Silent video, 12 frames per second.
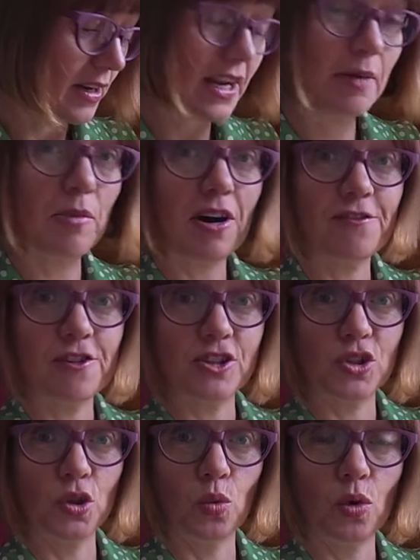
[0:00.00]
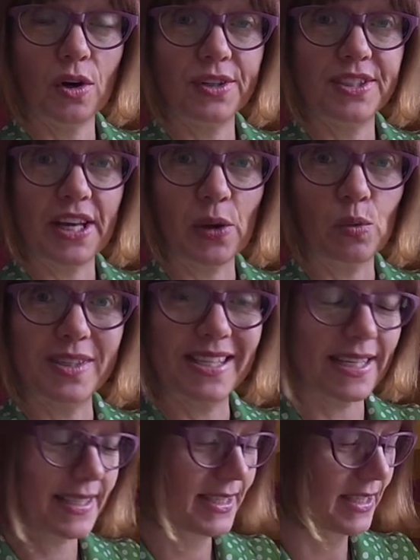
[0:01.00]
Now, my first thought was it was
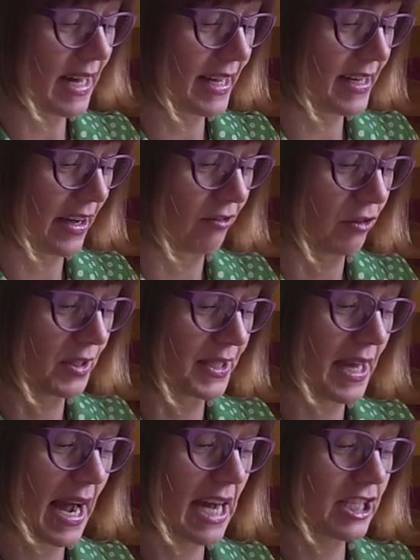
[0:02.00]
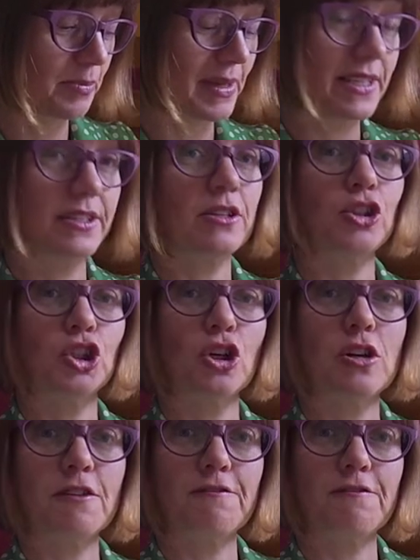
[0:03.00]
a snake, and Ron's gasp is shock,